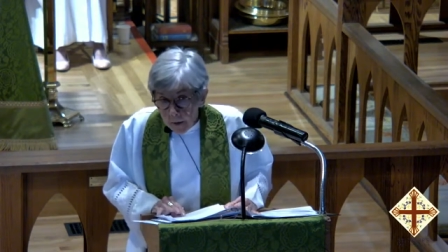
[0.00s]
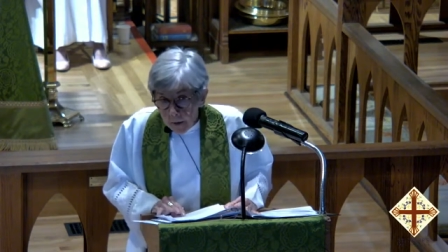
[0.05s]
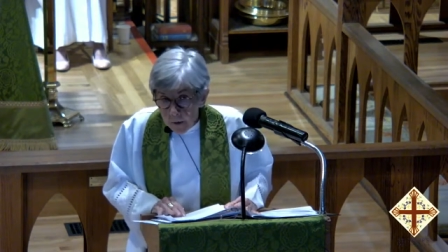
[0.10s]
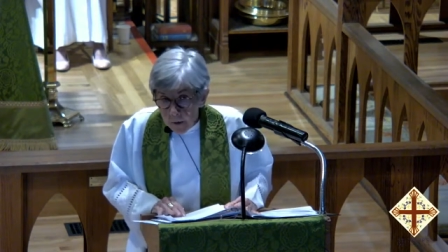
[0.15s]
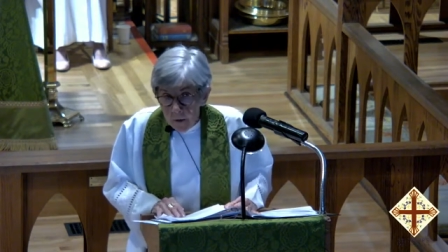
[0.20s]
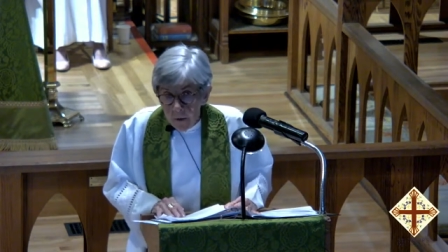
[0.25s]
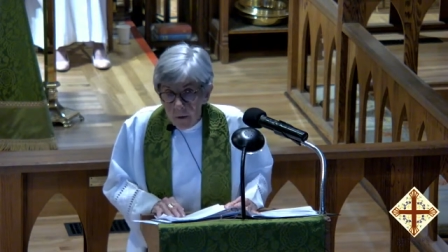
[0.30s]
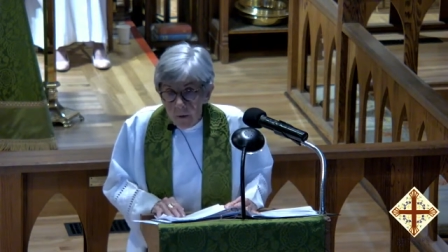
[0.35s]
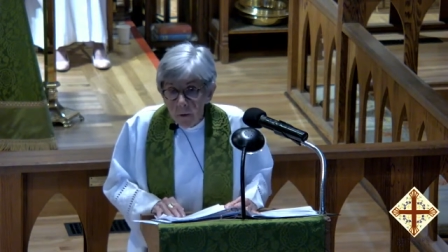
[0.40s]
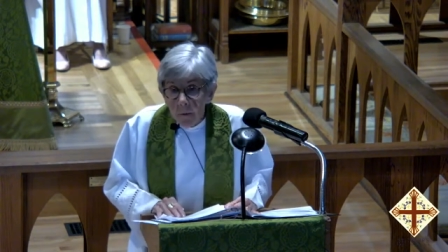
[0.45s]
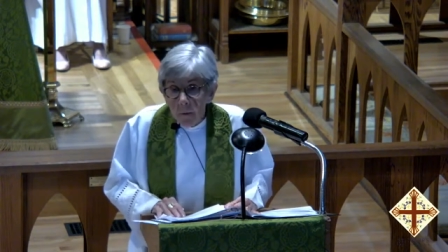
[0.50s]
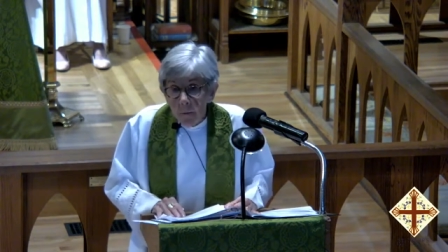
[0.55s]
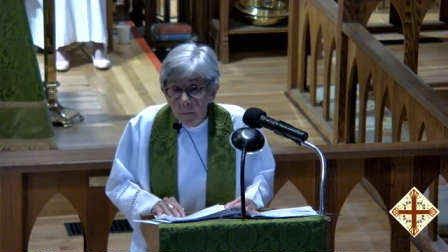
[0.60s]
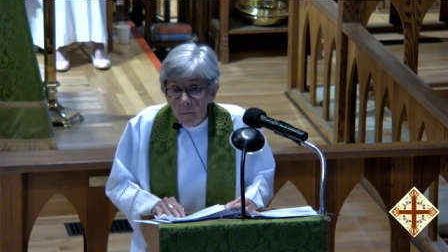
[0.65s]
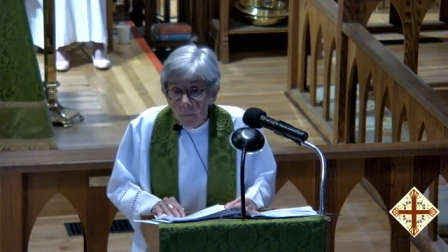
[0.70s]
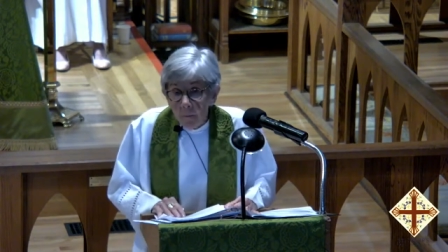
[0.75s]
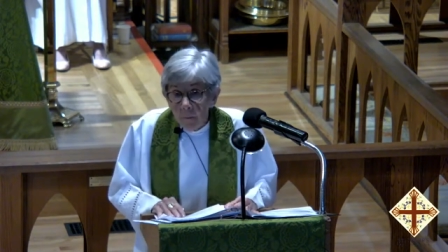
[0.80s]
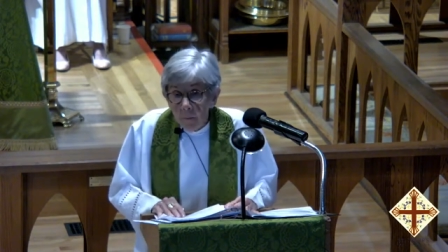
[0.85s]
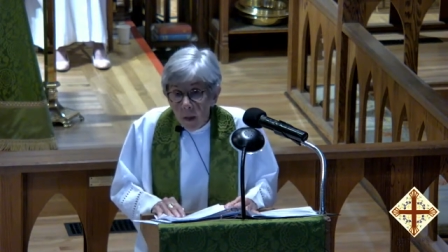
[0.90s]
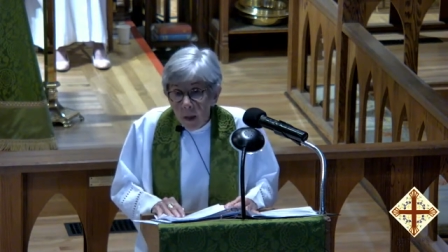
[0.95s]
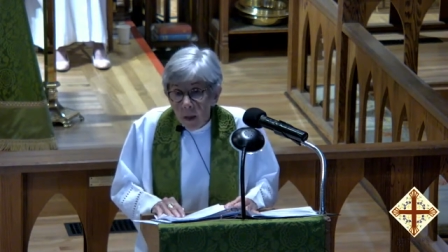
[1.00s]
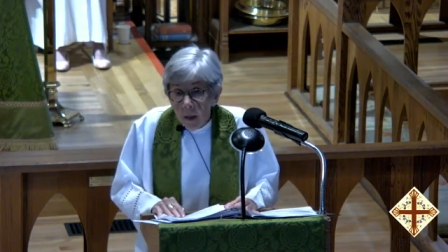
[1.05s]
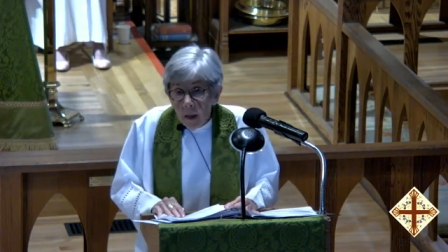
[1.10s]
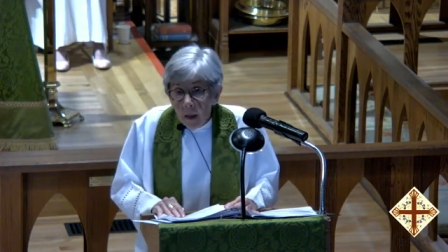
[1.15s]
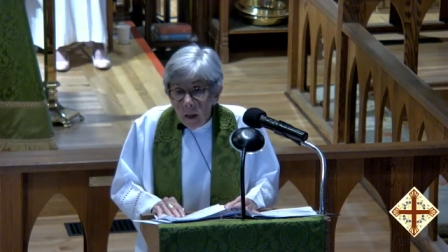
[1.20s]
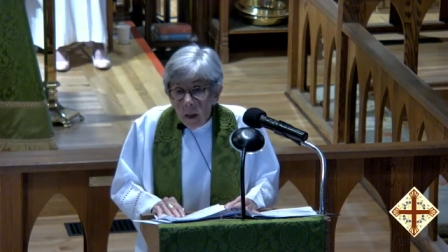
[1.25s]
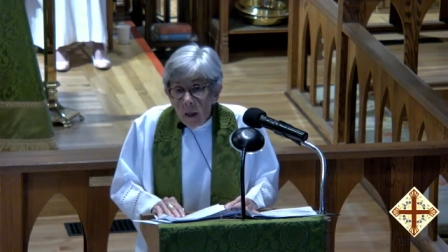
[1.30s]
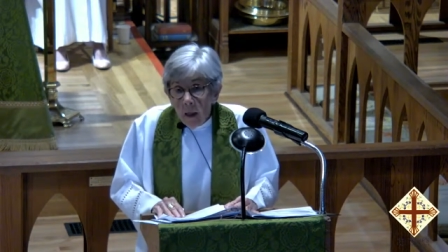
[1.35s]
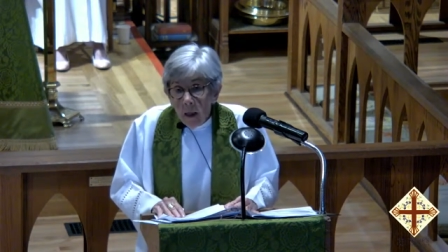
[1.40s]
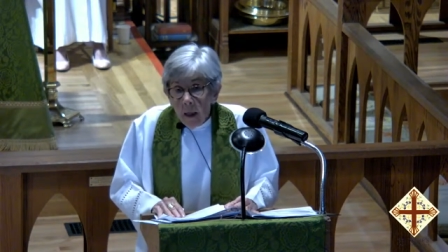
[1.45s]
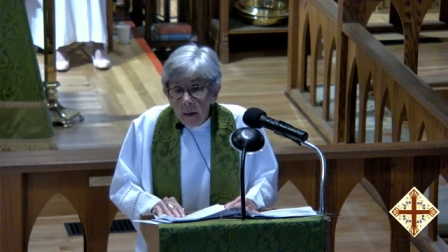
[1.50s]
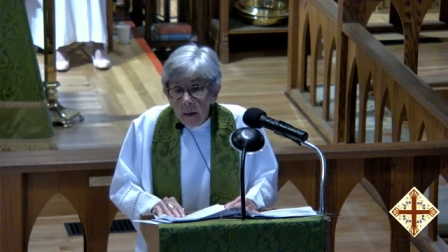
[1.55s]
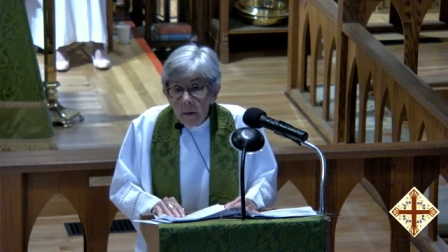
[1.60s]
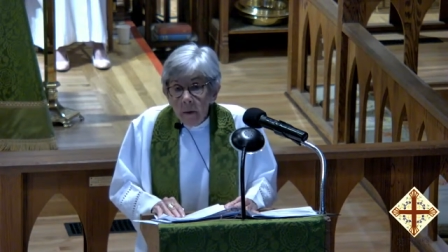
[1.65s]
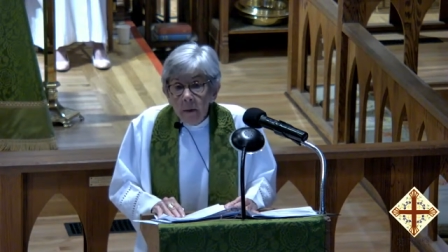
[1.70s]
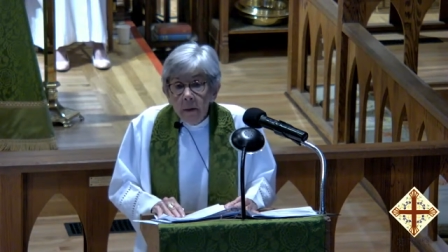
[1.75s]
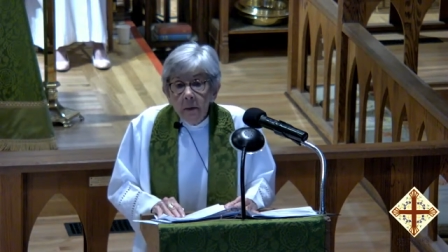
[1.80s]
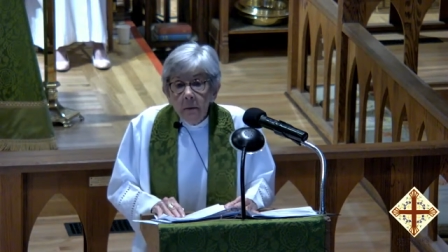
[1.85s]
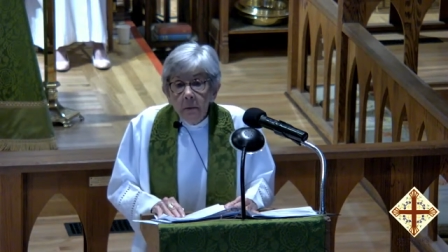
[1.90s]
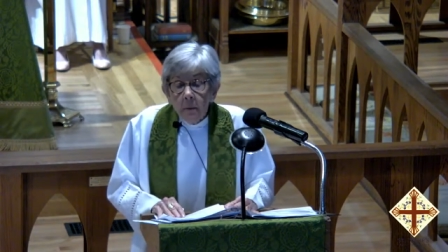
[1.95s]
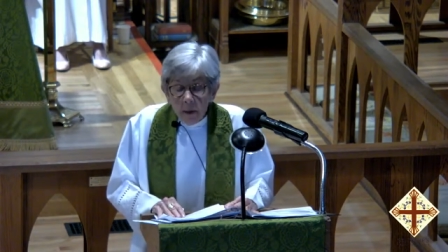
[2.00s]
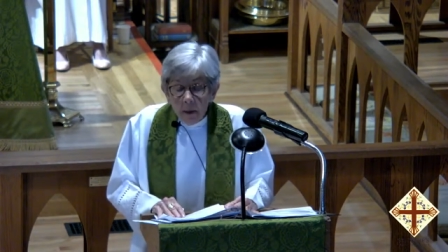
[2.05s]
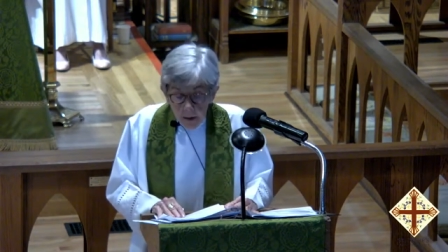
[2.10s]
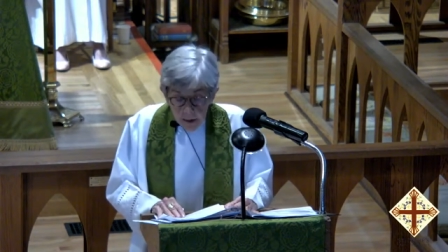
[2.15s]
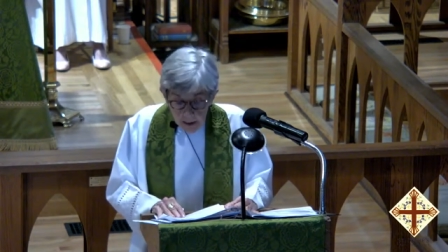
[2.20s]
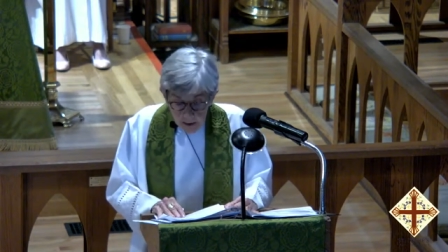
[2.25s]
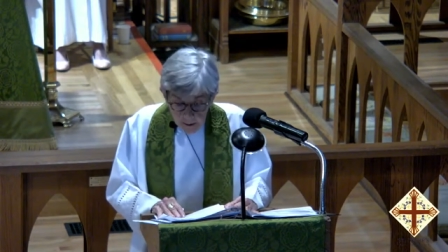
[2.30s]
to you? And this is what they